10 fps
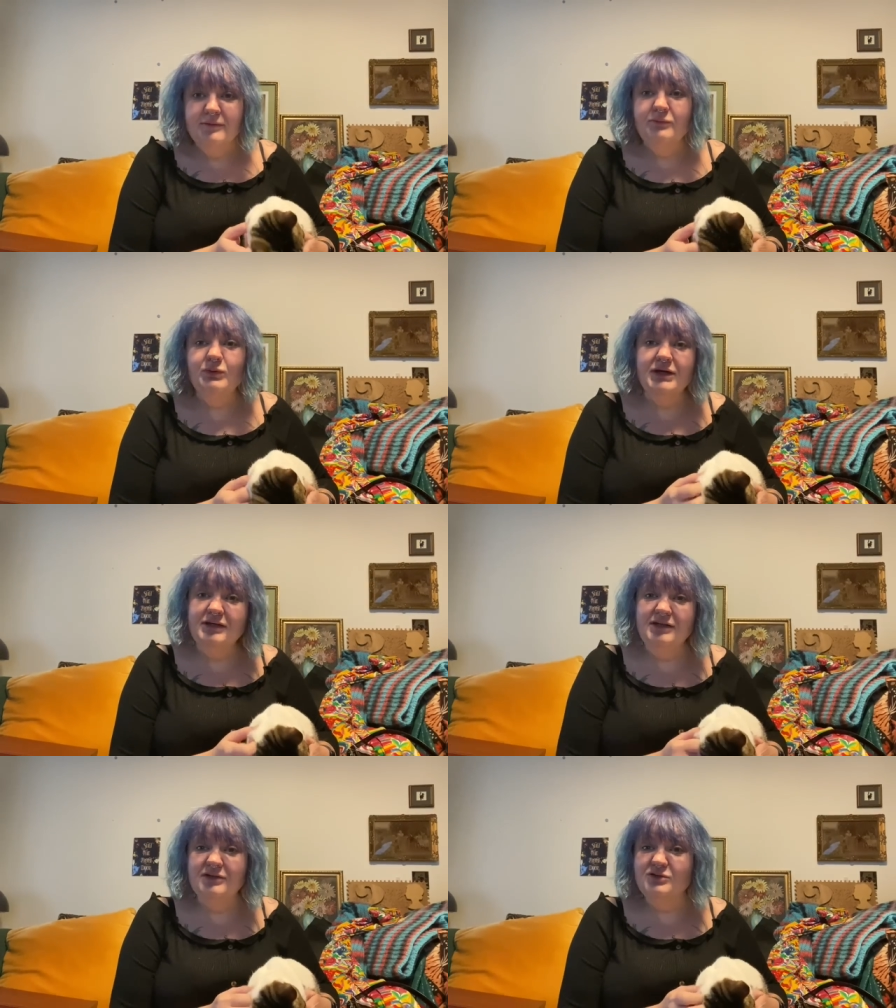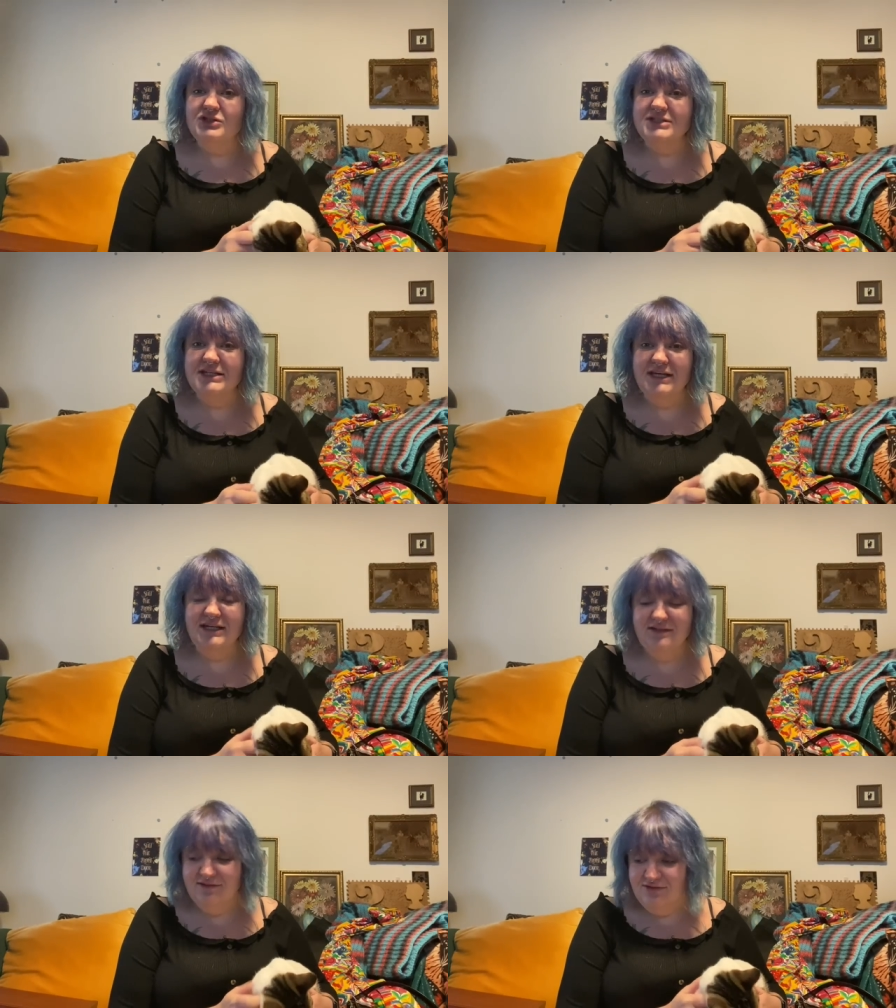But you know, she's a
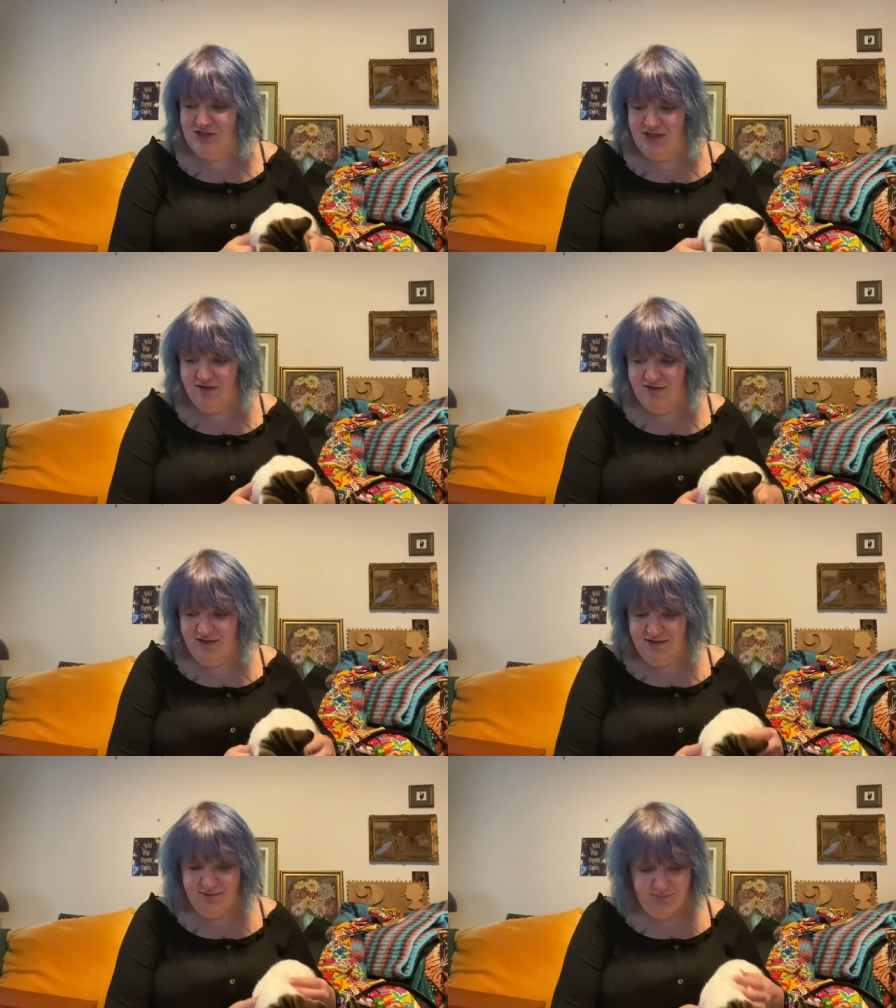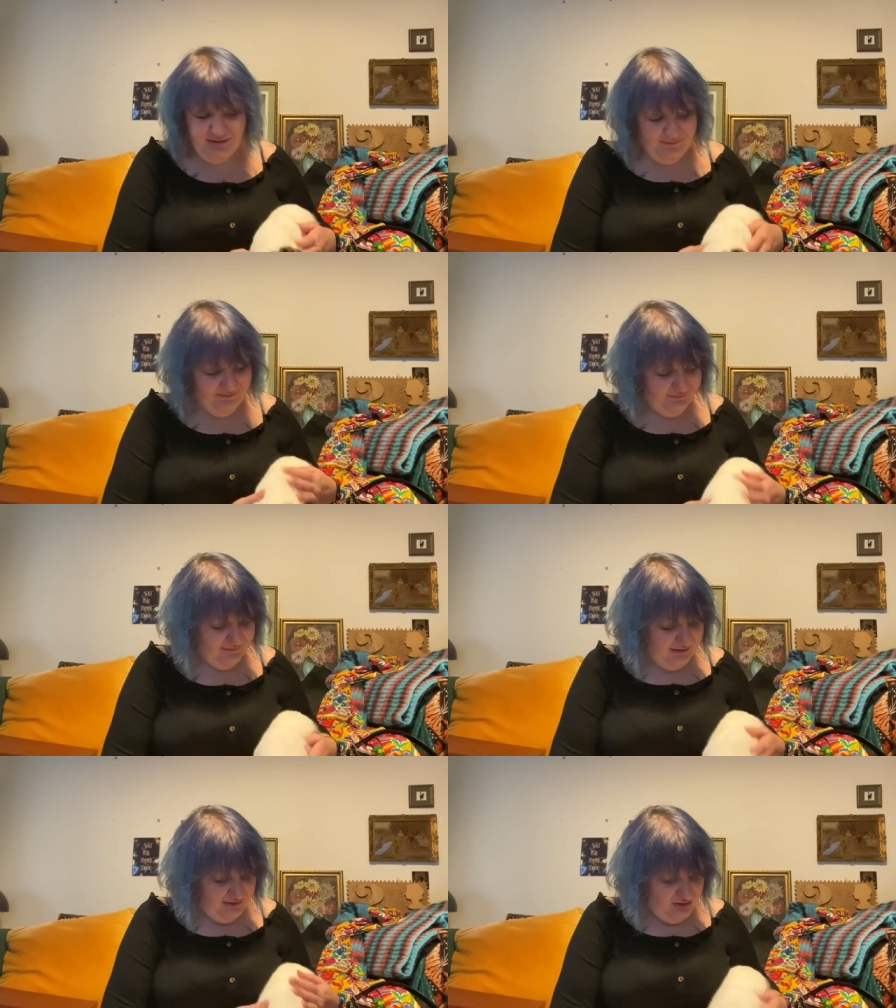kitten. She can't help but
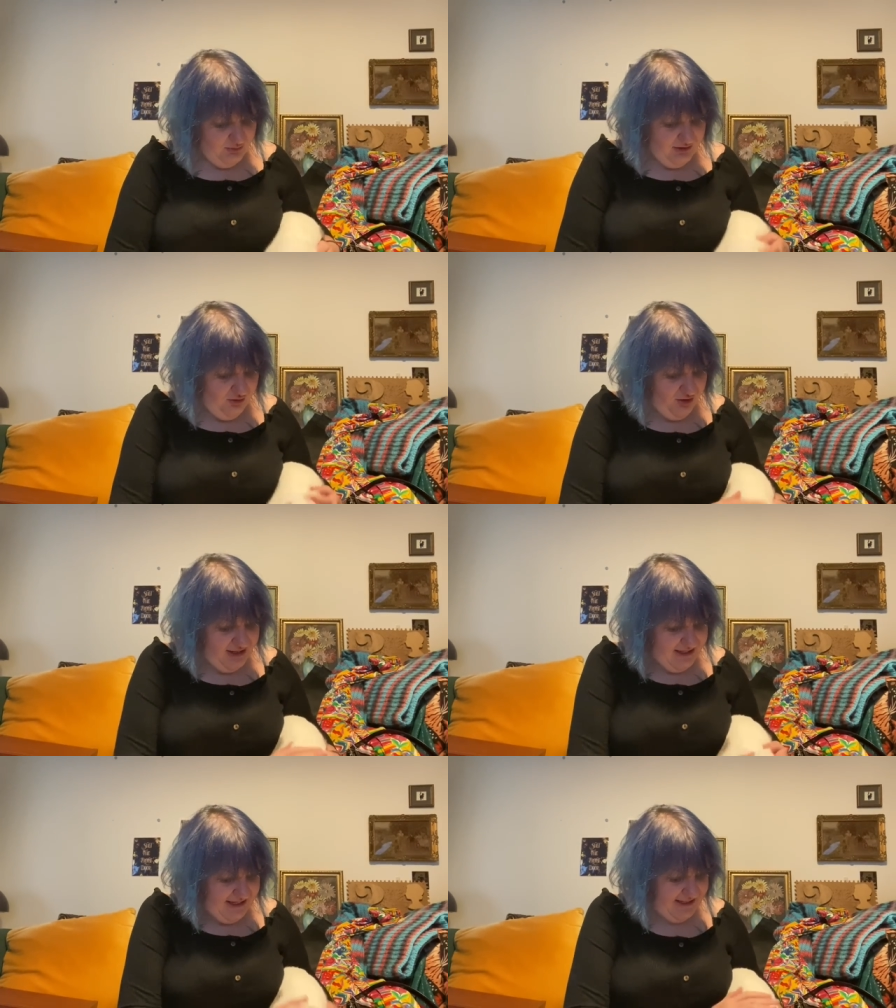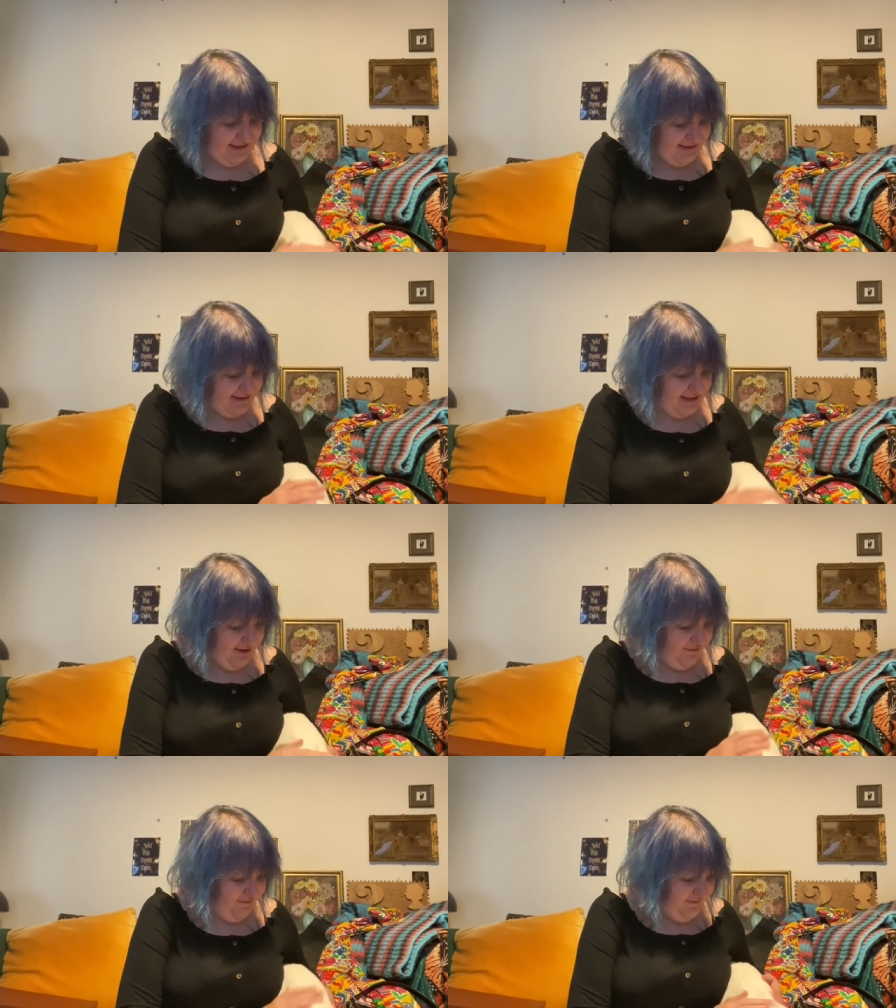do annoying kitten
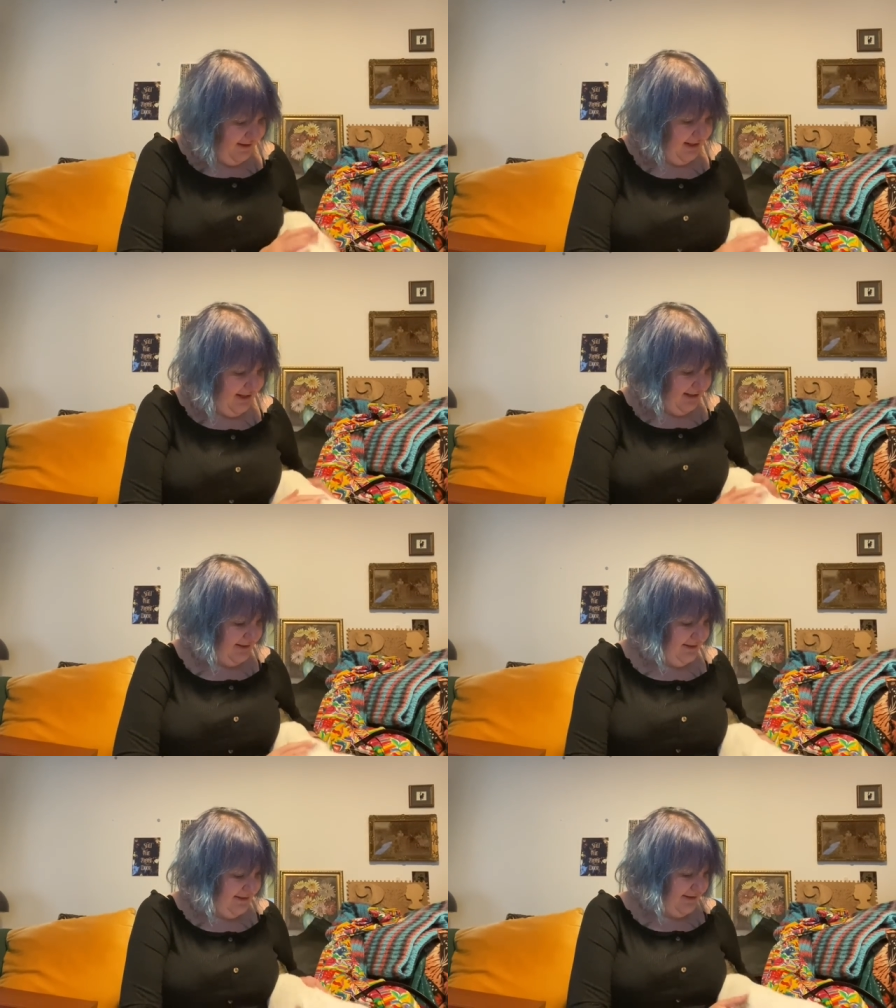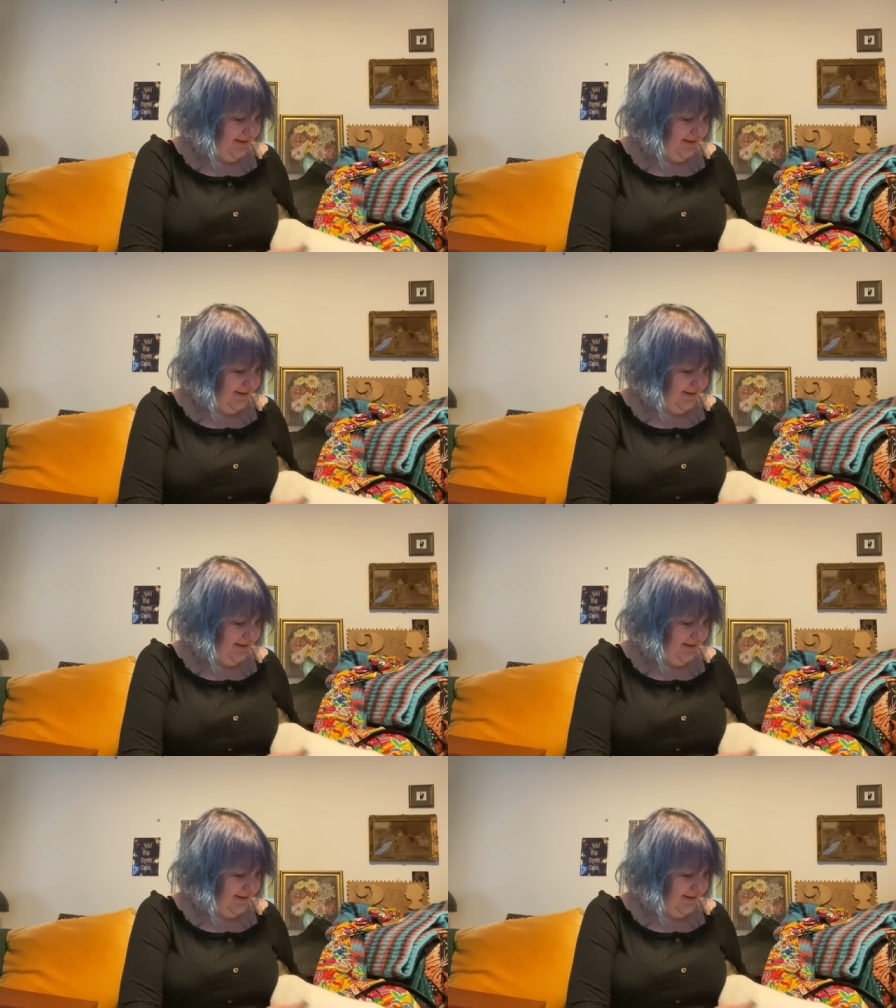stuff, innit?